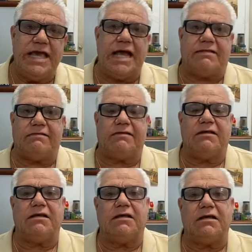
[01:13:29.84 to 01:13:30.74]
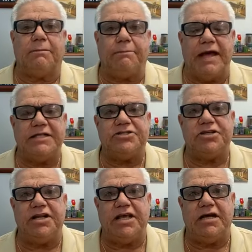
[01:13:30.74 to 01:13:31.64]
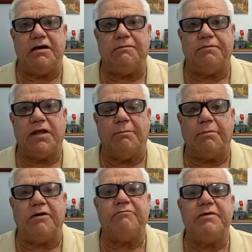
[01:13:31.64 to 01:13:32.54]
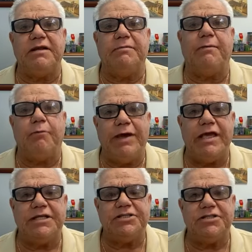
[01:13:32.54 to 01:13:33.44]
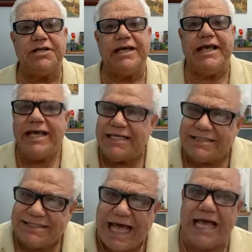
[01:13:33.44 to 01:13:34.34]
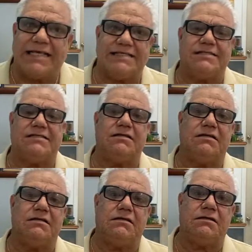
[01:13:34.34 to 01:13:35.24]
Yet, a pensioner above minimum wage is taxed.